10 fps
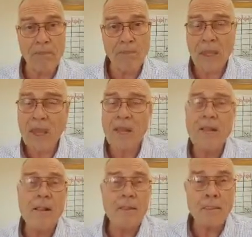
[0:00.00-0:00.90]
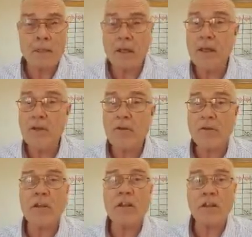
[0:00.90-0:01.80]
Okay, then another
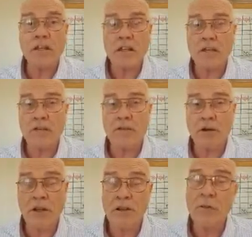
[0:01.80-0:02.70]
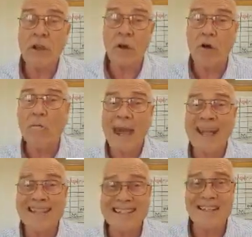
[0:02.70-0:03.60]
30 and another 30. Then we hold
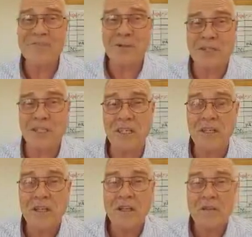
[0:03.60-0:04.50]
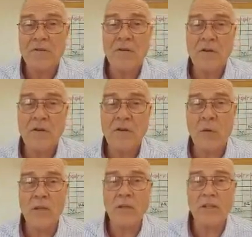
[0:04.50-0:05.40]
back 10% for
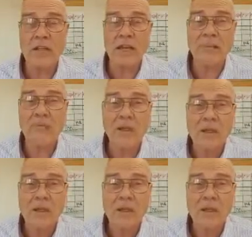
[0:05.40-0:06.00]
when they're done.